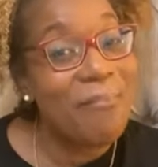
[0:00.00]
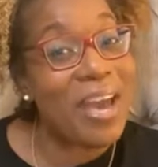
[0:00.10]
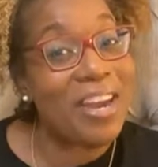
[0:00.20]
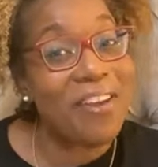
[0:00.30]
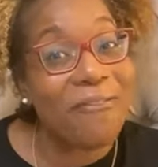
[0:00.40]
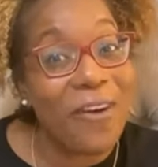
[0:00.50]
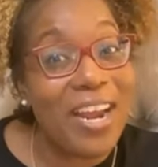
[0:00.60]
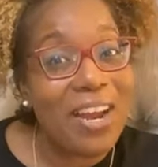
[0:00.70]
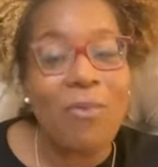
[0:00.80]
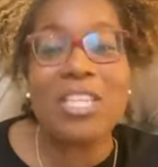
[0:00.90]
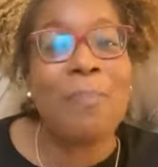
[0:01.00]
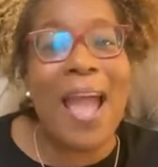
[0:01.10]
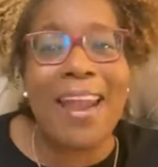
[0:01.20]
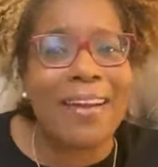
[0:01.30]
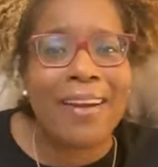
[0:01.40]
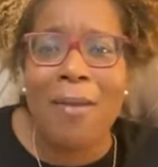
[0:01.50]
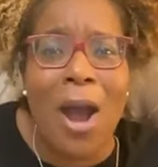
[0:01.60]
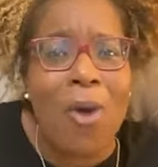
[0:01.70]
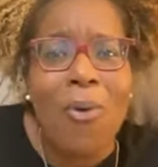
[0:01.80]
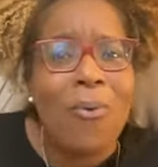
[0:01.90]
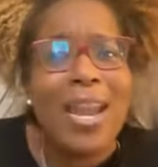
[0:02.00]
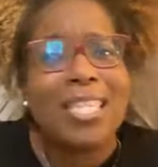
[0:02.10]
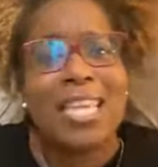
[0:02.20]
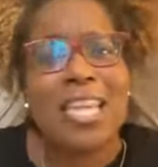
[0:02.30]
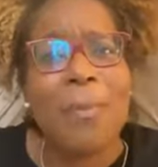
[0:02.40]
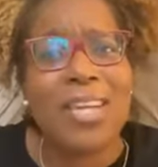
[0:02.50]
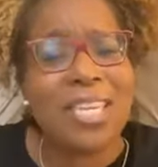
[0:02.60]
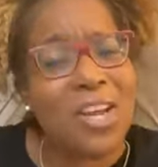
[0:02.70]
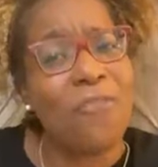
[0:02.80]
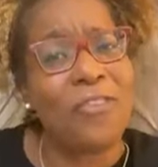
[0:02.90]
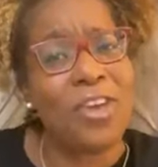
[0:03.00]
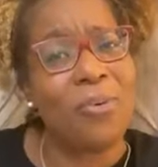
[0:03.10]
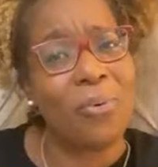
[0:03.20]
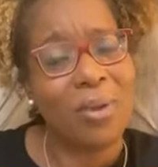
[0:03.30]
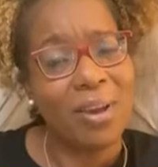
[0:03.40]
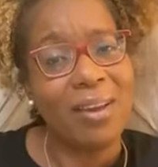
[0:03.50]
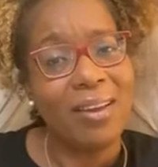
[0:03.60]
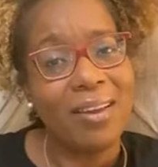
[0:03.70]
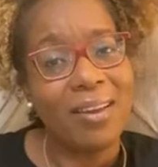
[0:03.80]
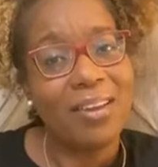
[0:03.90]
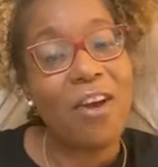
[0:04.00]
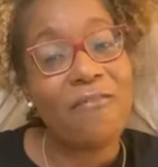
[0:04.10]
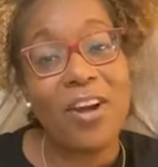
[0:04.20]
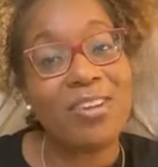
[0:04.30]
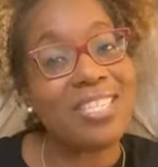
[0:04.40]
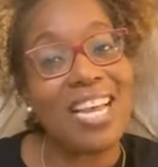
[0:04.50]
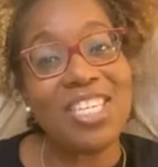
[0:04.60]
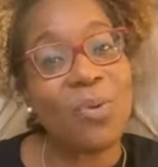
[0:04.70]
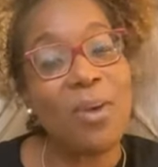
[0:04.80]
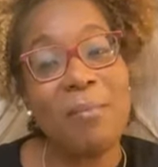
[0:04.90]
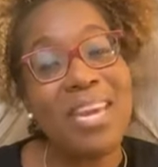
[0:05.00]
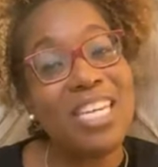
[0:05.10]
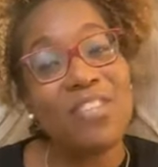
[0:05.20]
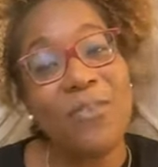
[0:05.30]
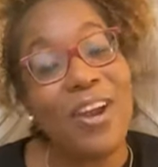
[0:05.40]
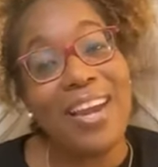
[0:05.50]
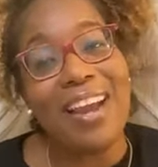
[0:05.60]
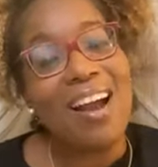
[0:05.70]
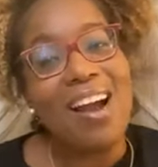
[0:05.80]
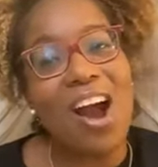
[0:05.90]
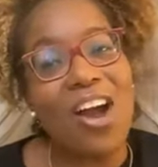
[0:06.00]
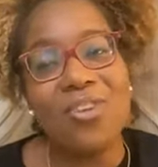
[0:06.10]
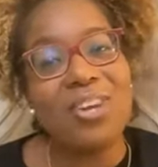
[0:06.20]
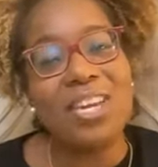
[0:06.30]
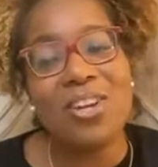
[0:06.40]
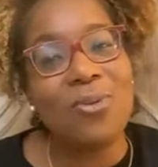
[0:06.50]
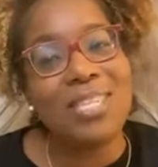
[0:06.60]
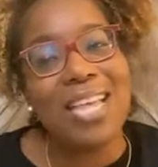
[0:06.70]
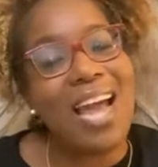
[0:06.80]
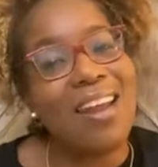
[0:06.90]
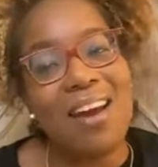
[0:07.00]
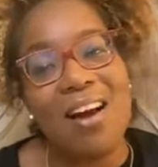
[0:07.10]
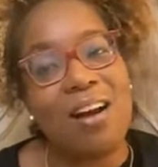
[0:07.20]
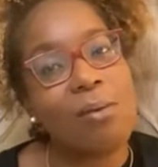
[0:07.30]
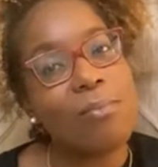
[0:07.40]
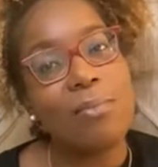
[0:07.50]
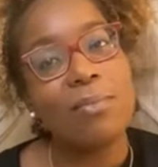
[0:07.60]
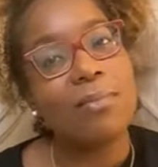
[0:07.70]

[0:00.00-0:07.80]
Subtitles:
Better than free. What's better? Come on. What else can a person do for you? Your first session with me is free. All you need to do is sign up.